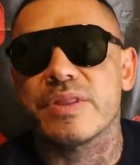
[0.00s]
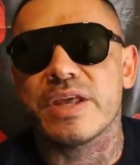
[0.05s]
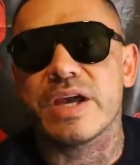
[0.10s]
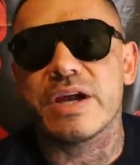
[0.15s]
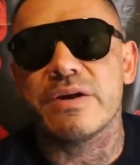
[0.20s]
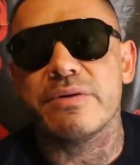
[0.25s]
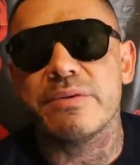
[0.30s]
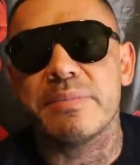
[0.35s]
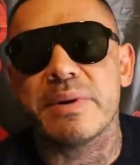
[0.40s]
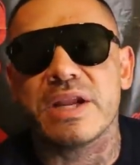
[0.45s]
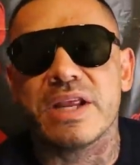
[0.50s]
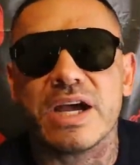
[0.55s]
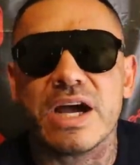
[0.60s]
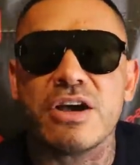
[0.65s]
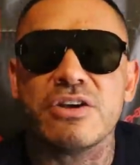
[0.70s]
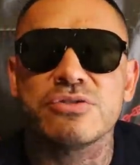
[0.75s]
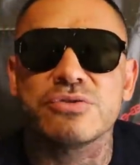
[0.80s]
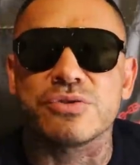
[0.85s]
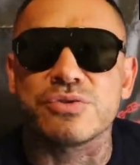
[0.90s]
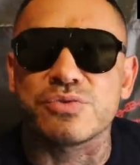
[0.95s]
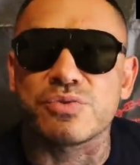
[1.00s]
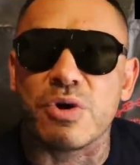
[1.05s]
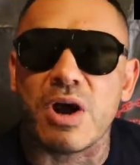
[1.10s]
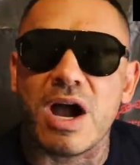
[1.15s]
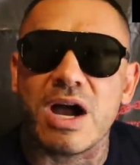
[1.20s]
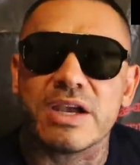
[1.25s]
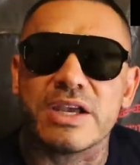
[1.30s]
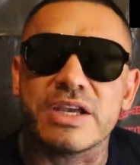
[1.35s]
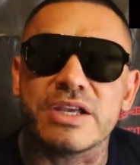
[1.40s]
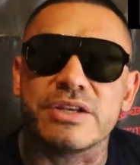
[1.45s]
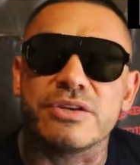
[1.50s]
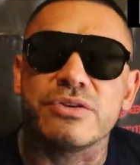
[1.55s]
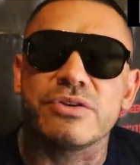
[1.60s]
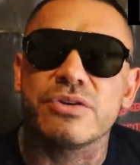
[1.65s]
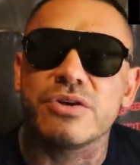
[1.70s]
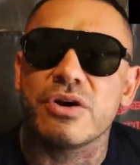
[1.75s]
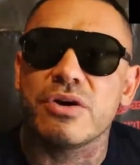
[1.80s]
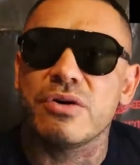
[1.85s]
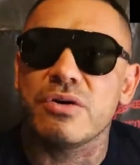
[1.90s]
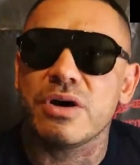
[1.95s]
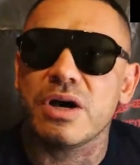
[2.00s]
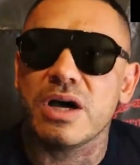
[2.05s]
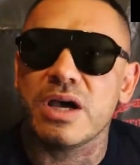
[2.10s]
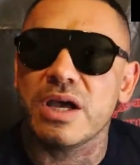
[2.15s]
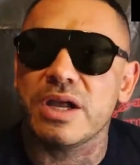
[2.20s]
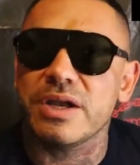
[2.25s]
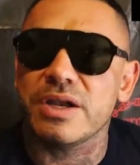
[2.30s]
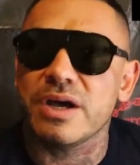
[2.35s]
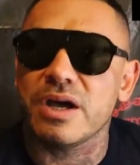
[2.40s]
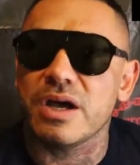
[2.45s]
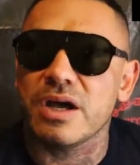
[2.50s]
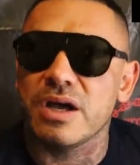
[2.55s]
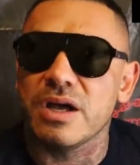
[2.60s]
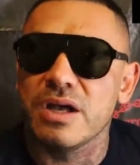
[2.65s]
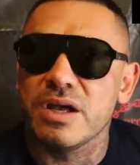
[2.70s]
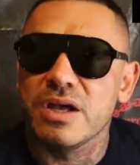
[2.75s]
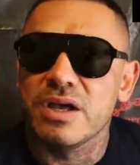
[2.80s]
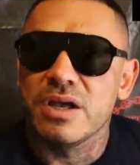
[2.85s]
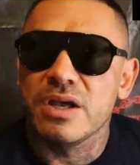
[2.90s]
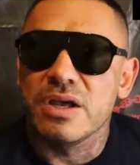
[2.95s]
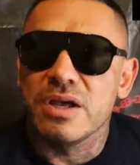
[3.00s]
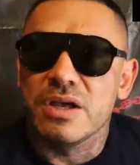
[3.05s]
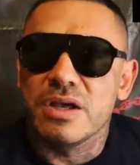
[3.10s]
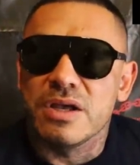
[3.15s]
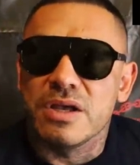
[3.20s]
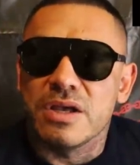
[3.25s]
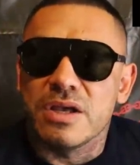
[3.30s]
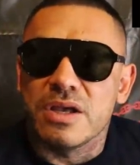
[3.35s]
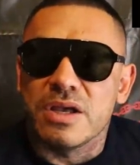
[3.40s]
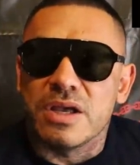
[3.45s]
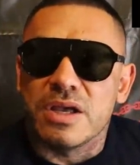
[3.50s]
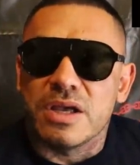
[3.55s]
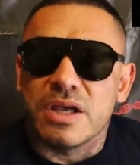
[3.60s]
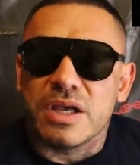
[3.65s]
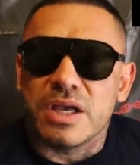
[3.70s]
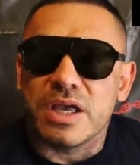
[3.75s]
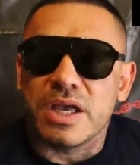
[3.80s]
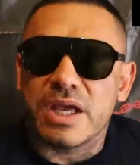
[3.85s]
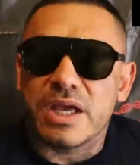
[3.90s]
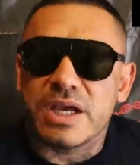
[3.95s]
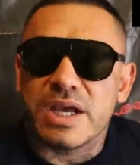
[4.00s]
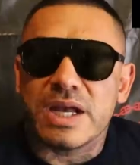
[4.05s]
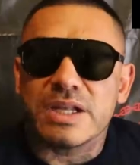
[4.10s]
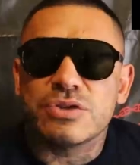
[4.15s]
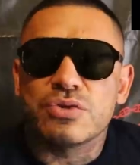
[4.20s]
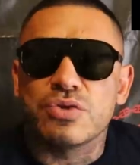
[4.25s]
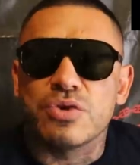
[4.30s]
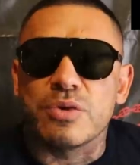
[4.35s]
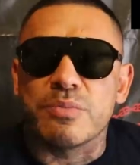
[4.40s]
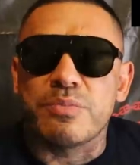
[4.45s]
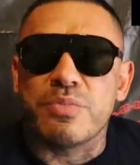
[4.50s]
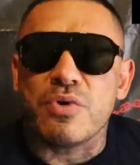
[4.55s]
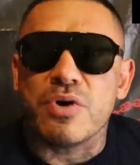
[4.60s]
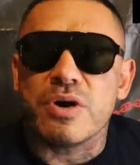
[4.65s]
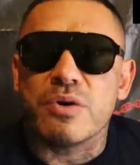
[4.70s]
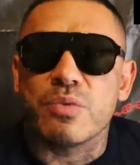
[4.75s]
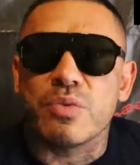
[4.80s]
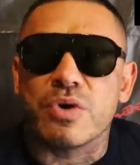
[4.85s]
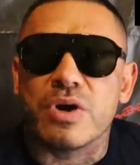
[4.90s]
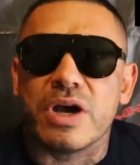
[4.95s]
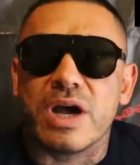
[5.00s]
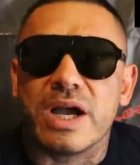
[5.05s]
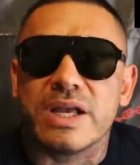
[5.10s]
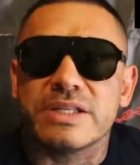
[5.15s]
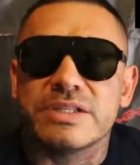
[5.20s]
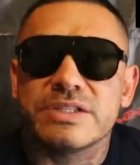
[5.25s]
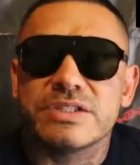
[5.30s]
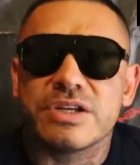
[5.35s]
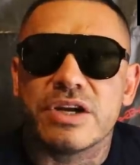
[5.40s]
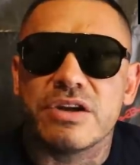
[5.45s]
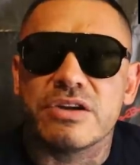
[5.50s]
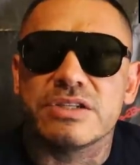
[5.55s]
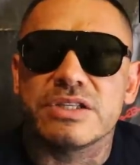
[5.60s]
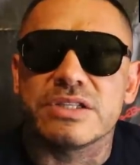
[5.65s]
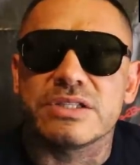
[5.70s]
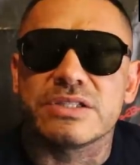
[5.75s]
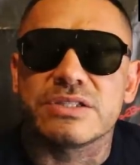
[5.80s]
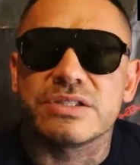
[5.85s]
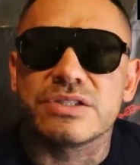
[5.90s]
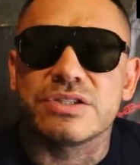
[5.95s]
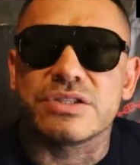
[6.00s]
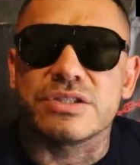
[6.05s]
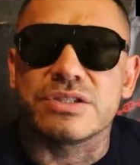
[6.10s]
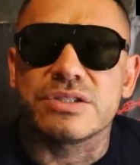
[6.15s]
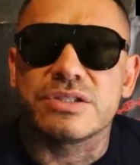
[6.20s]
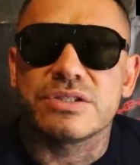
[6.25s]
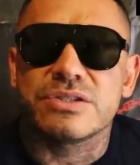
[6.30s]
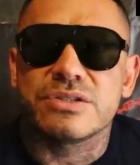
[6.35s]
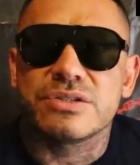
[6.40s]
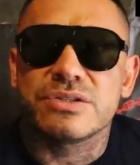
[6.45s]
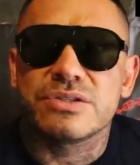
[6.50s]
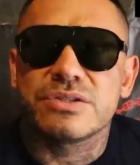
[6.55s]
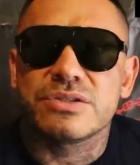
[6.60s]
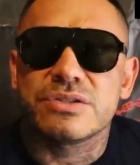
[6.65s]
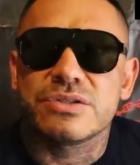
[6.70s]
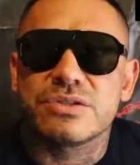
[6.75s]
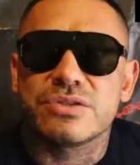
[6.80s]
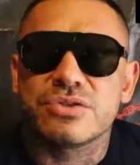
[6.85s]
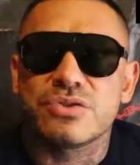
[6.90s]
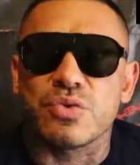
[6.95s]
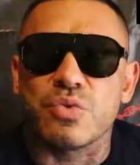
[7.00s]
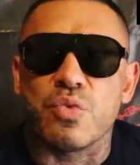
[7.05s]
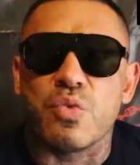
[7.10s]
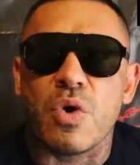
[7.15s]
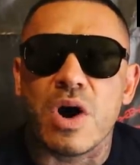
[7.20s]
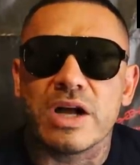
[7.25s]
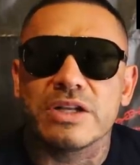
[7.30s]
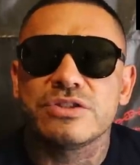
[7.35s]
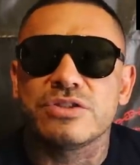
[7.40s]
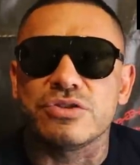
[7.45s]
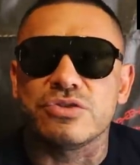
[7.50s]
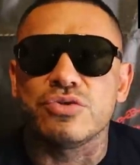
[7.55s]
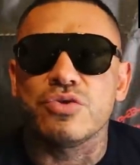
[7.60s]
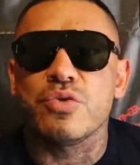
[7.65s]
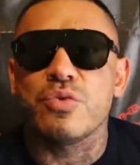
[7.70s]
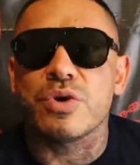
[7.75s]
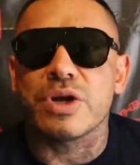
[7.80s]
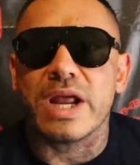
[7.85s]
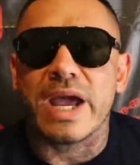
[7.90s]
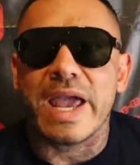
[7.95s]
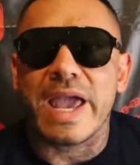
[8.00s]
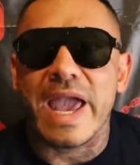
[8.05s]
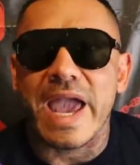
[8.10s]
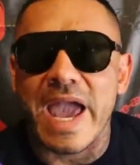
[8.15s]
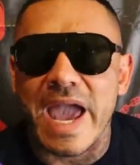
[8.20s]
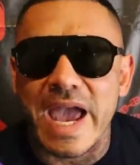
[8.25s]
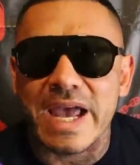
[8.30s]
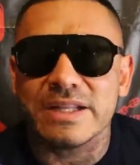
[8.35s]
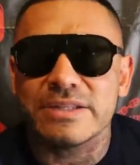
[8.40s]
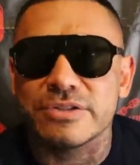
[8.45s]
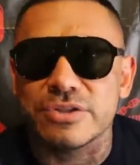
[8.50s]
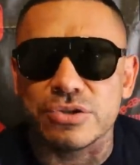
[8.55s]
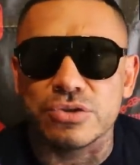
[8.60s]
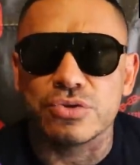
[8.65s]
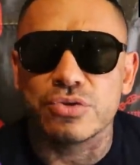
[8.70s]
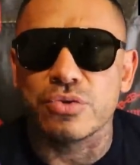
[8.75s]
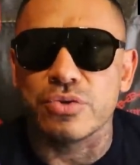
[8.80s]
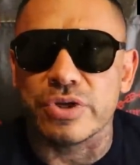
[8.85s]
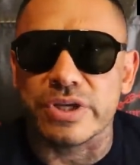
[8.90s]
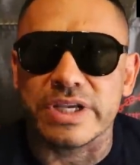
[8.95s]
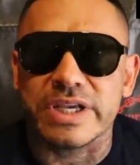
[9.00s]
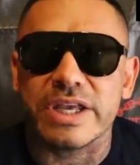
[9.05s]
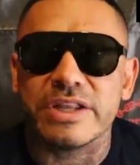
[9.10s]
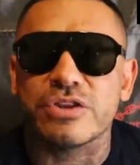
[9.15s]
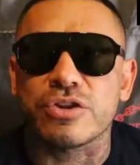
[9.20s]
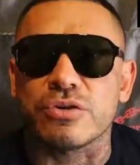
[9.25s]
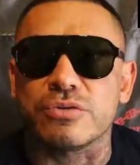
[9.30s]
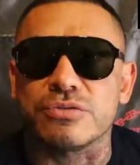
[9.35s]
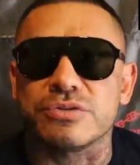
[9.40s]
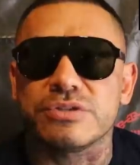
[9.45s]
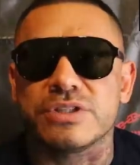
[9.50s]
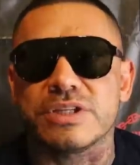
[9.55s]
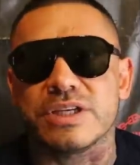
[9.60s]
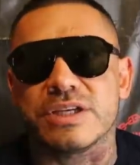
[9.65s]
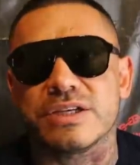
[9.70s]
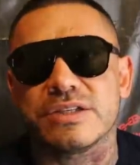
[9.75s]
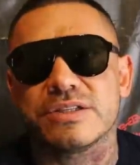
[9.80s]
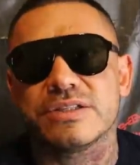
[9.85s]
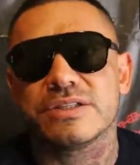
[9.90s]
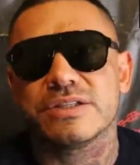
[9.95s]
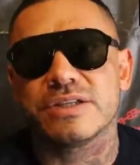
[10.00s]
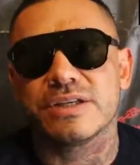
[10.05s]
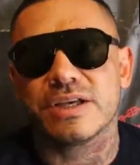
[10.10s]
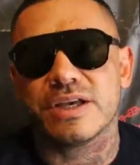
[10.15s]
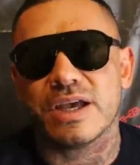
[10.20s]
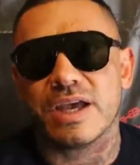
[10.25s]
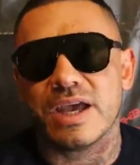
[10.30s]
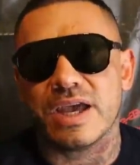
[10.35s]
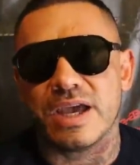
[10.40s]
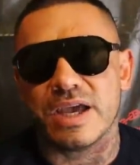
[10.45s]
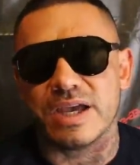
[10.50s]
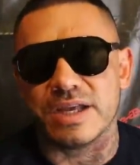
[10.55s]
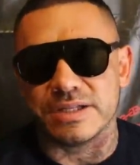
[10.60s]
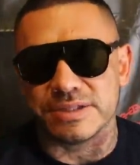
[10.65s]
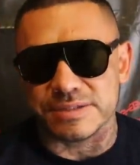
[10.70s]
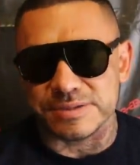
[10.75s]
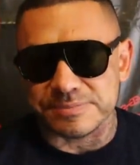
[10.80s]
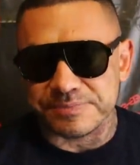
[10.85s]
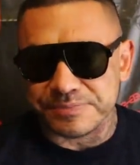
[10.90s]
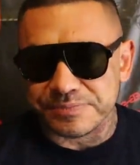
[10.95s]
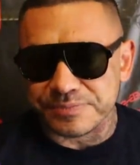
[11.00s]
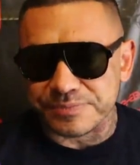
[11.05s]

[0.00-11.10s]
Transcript: that everybody else was rocking, you know. And uh, it, it, got to the point where I started to, to, to want to do what I had to do to get those things. And